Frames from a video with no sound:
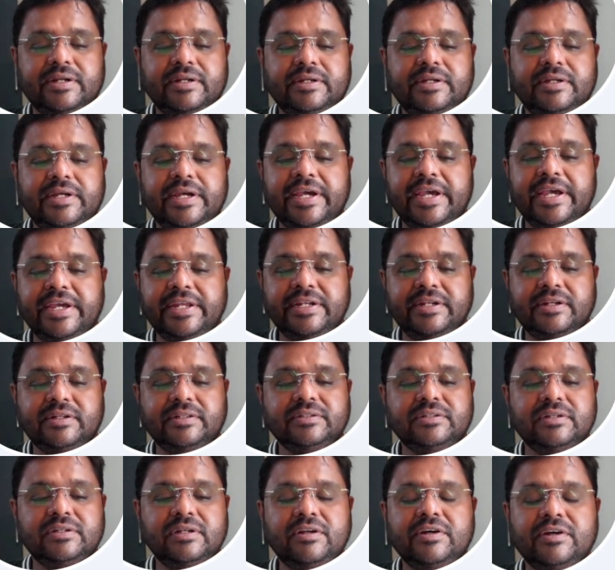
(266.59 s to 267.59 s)
Again,
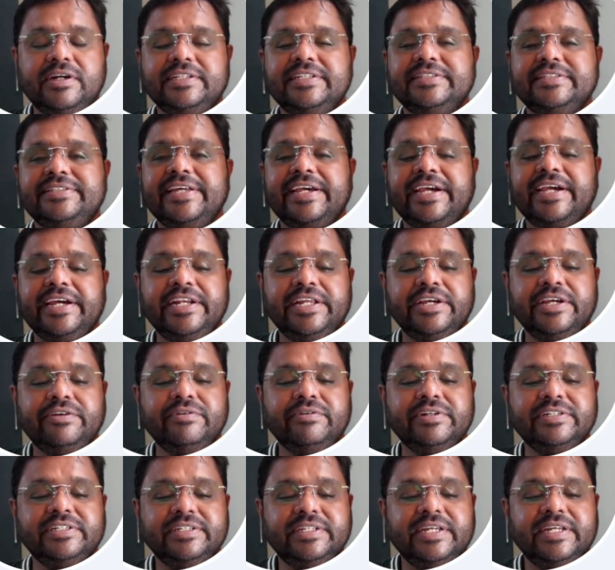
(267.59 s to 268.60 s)
look at the second
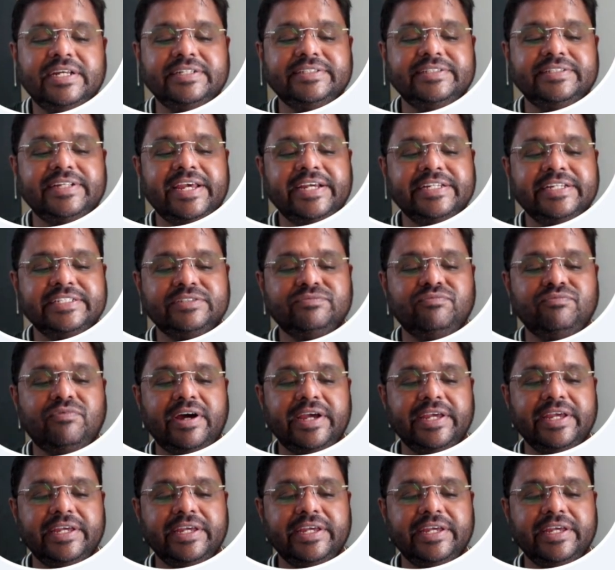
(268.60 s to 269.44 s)
equation, there is xy.